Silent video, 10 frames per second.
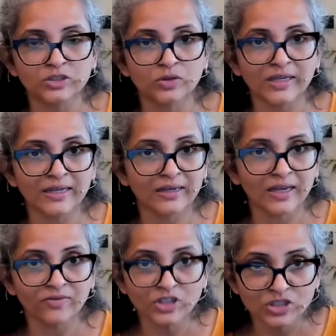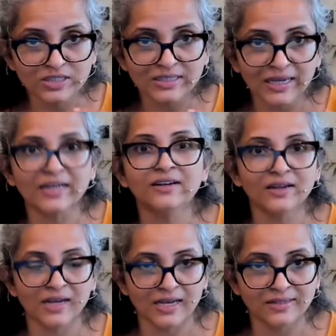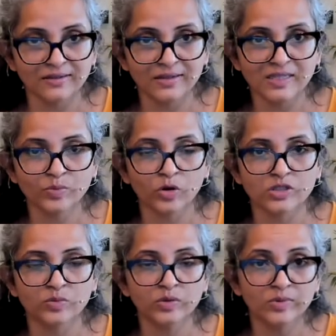So like, can we just get it done as early as possible?